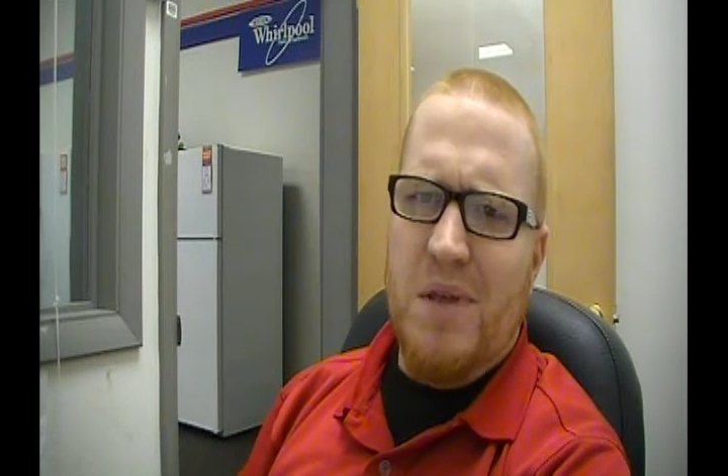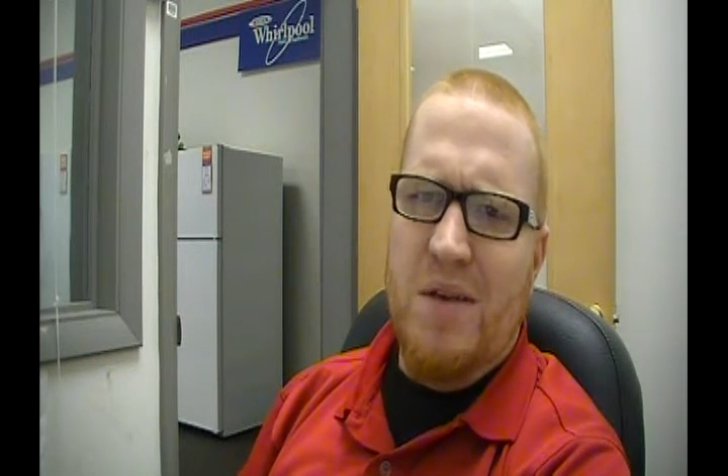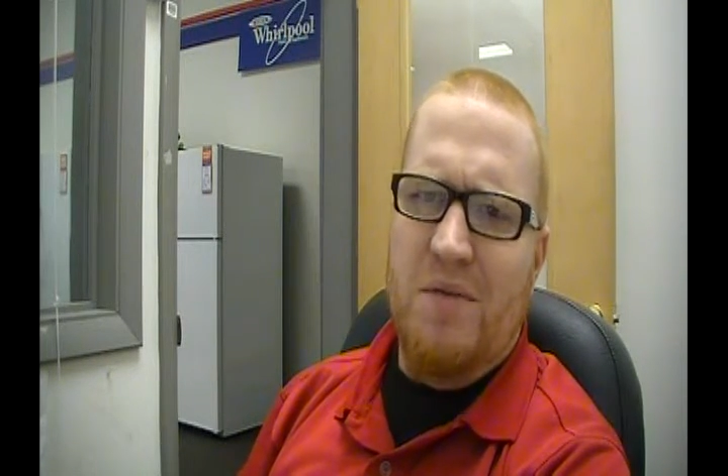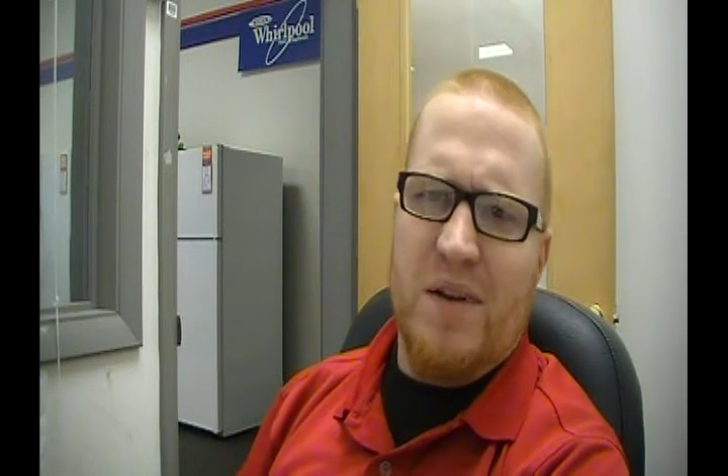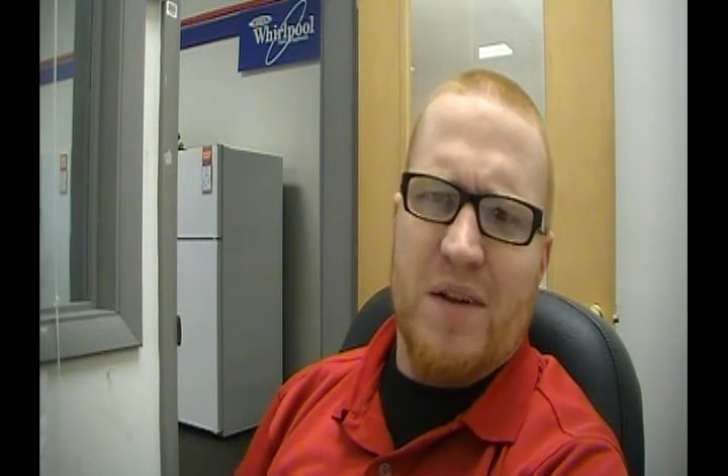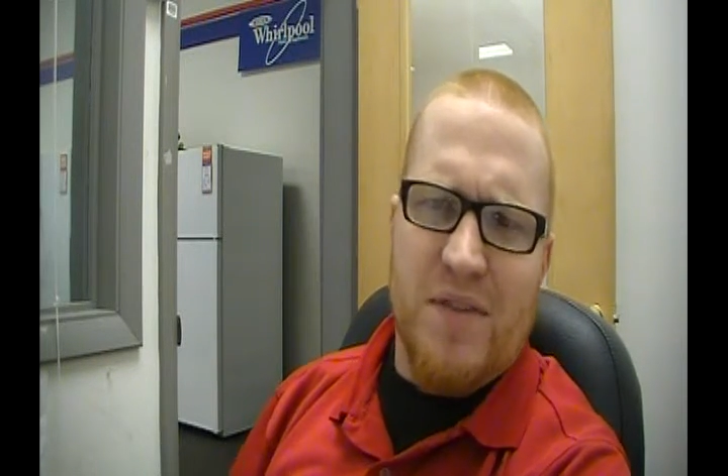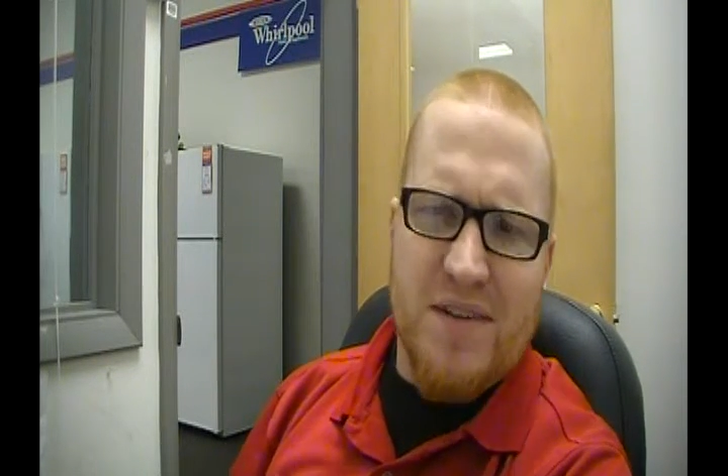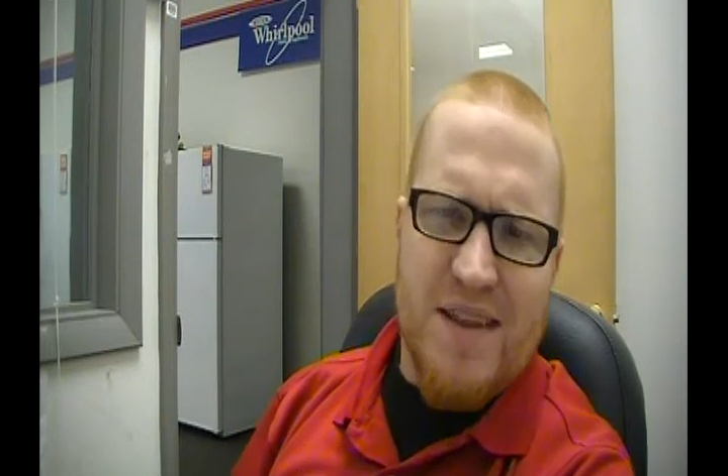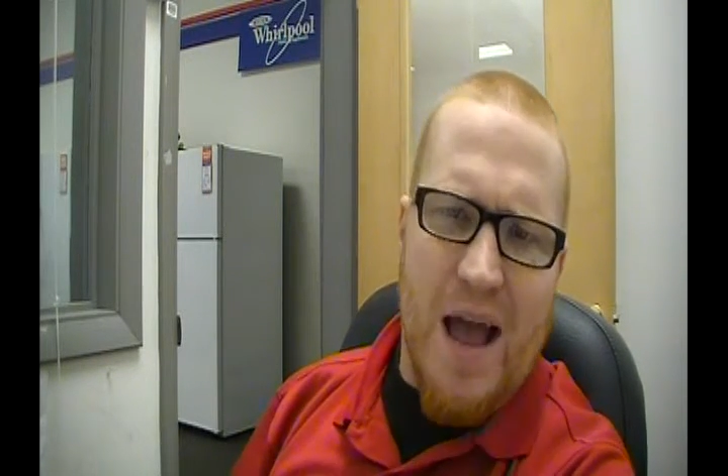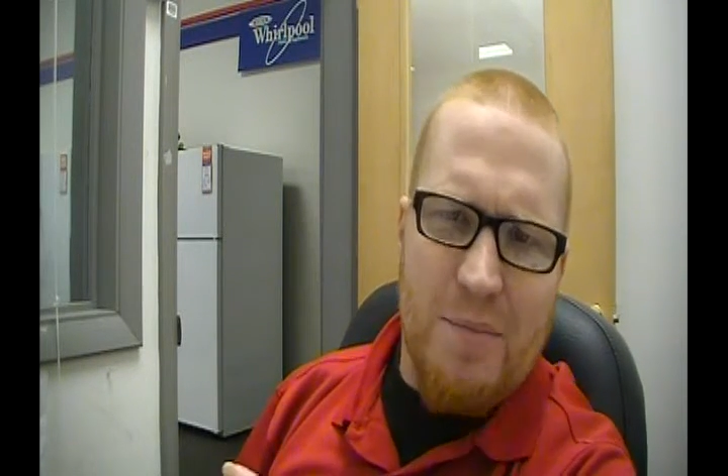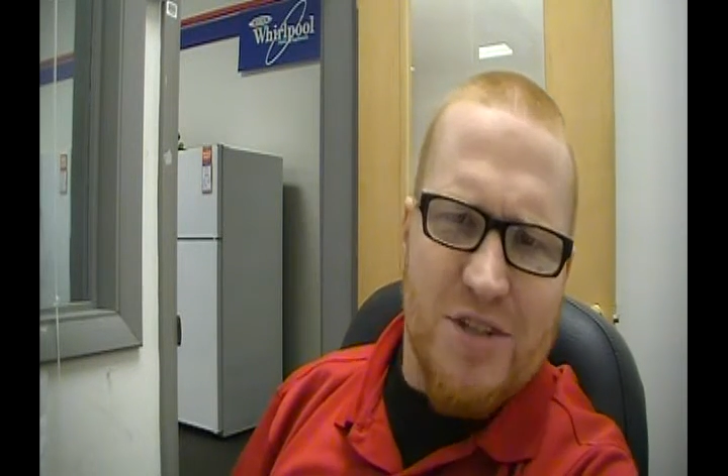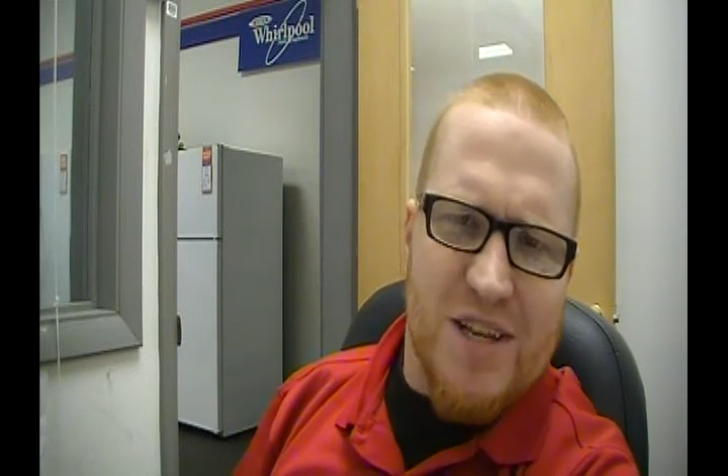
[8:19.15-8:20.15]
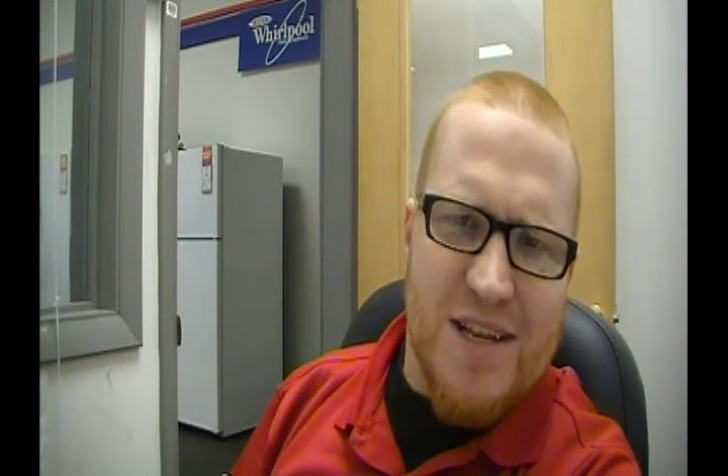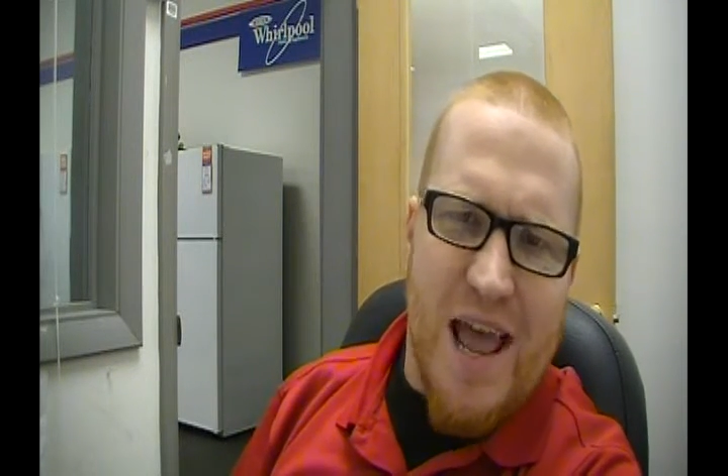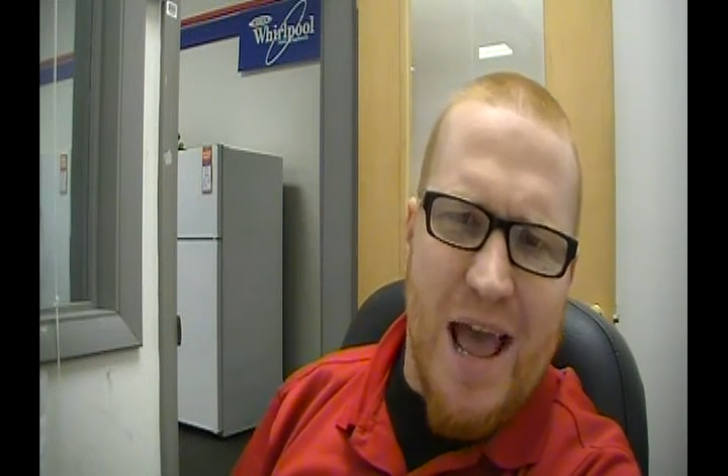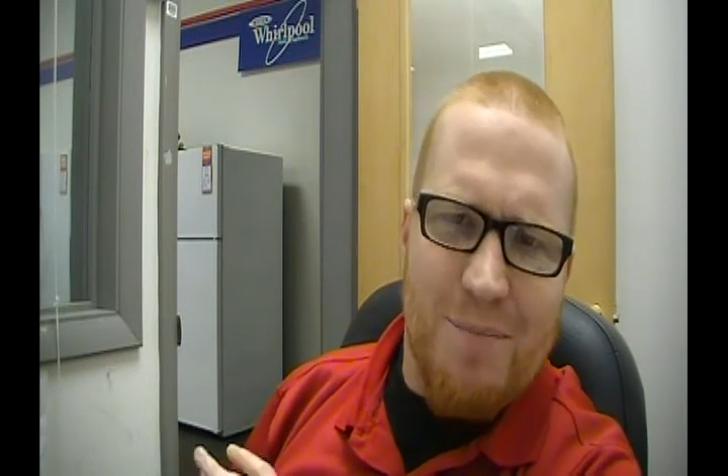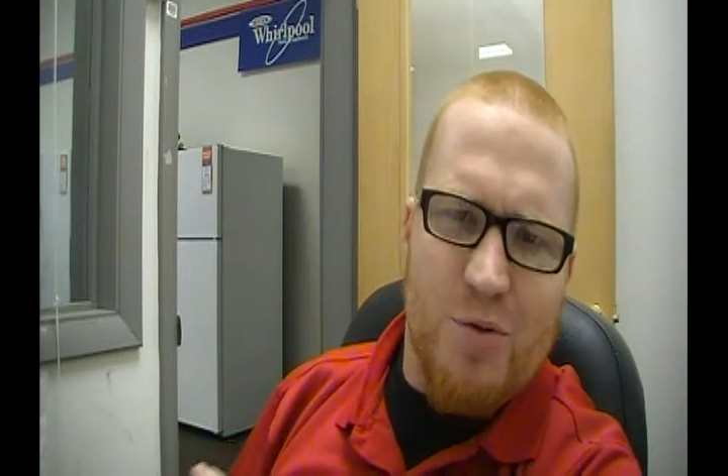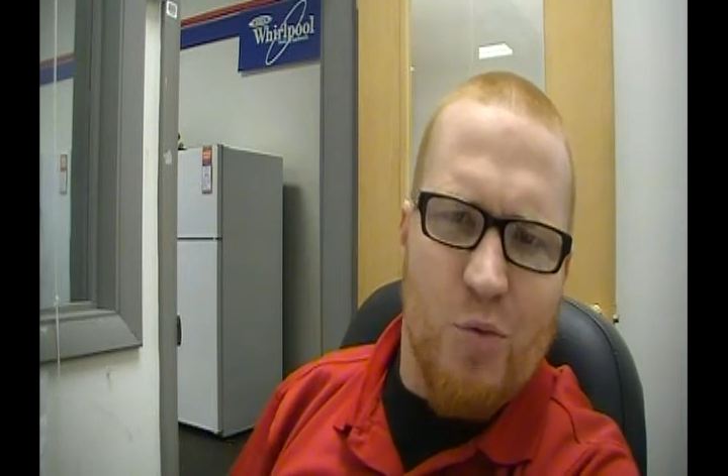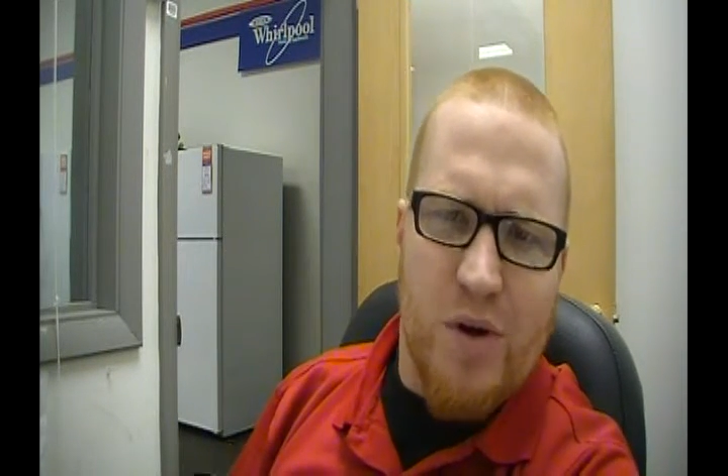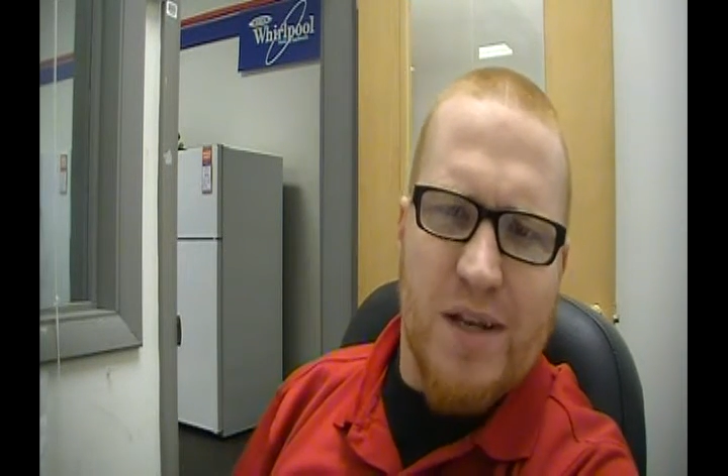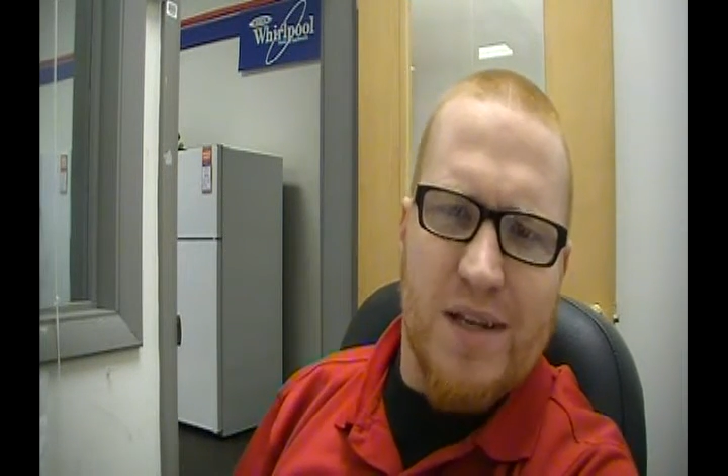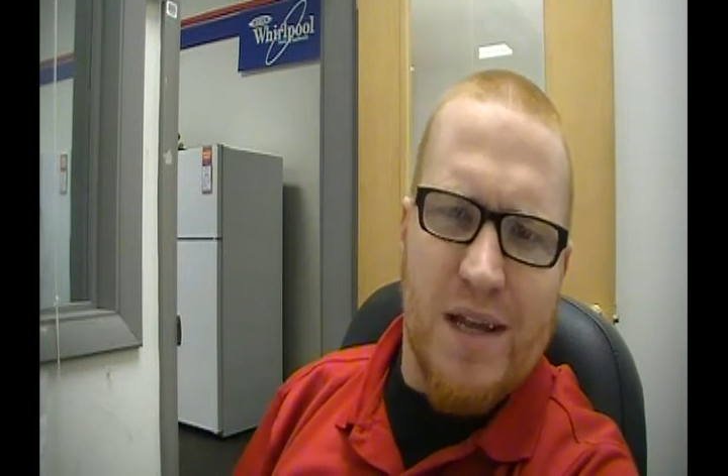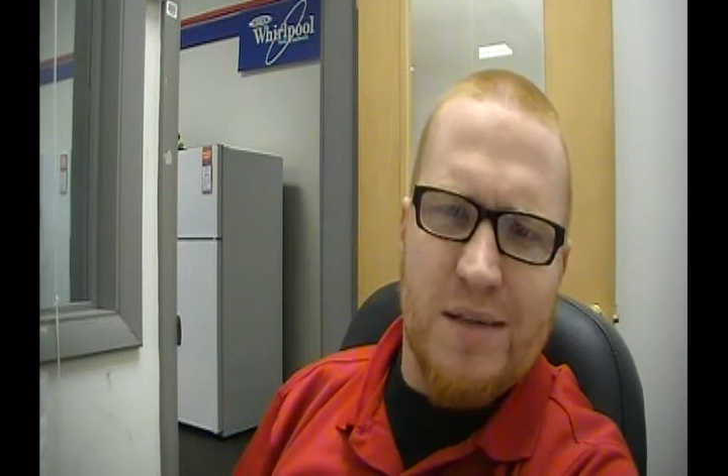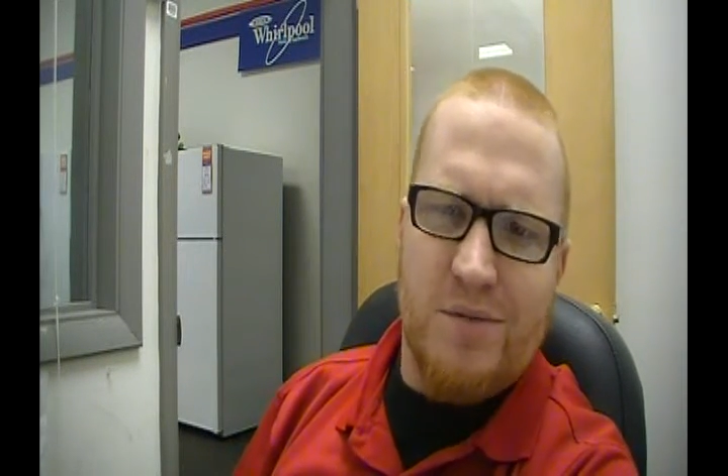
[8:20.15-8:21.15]
even if the stoppage didn't happen when
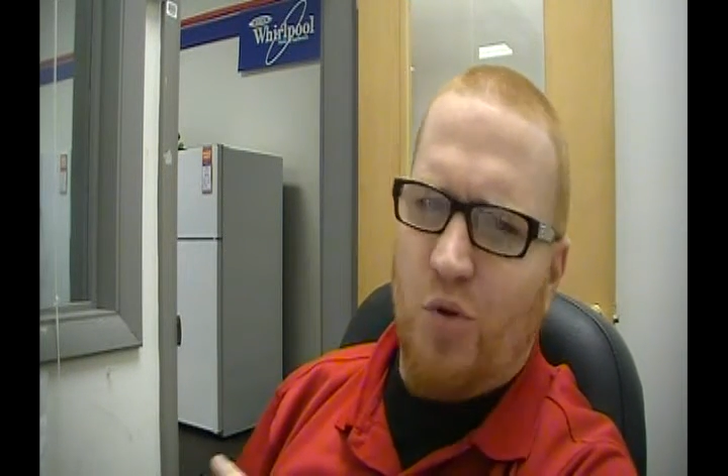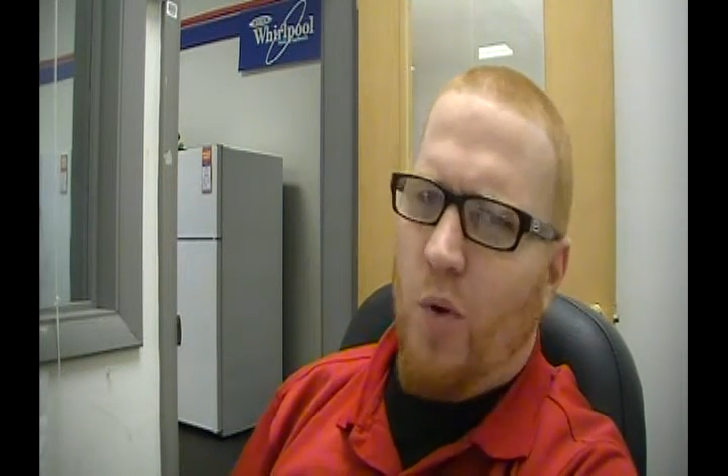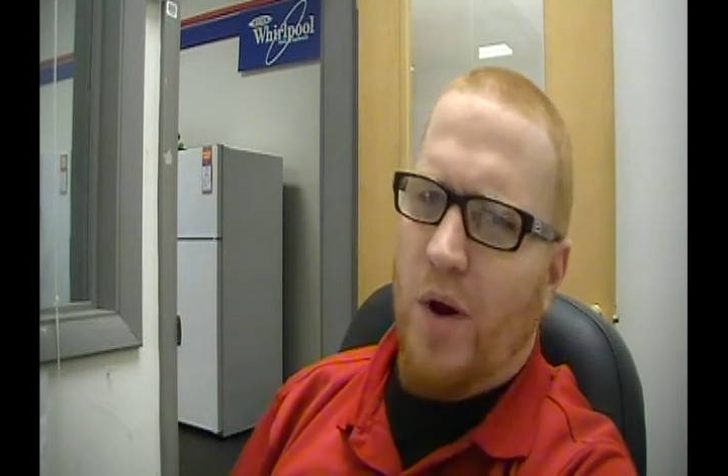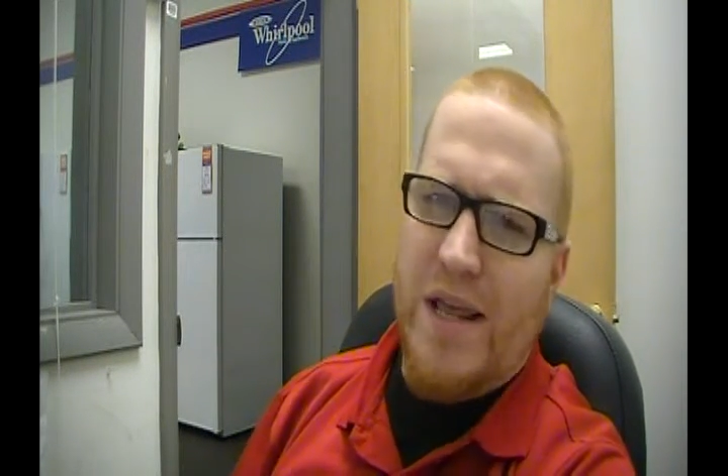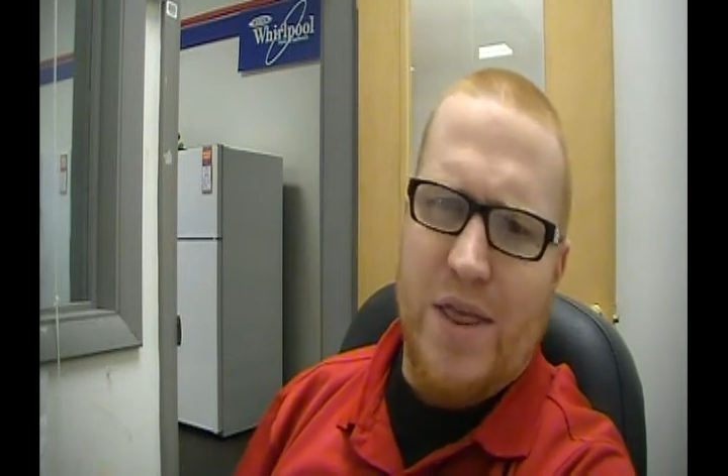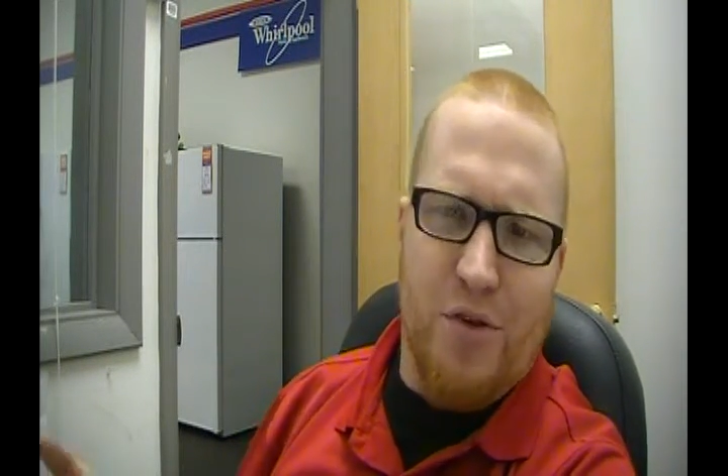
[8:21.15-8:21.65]
it did, 20,